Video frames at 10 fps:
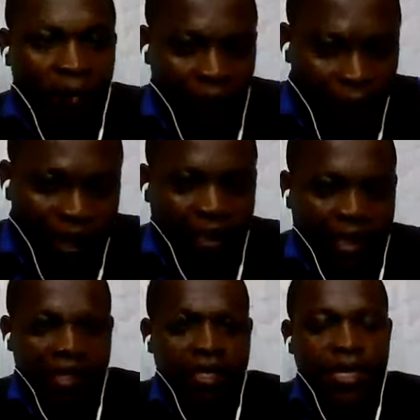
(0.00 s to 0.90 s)
The
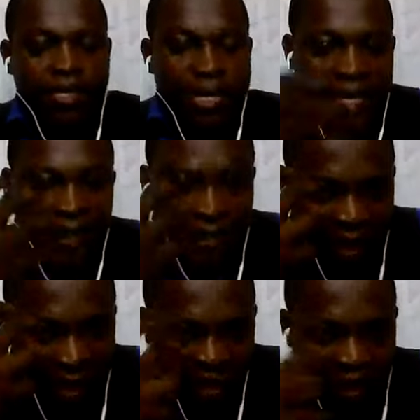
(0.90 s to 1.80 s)
first key is
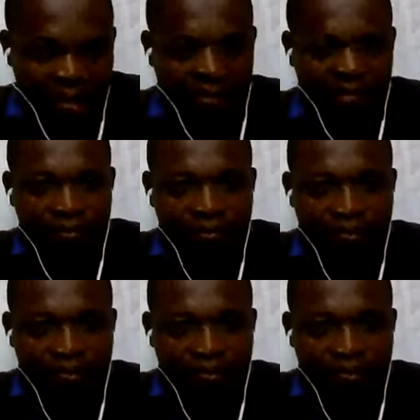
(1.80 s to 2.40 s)
intention,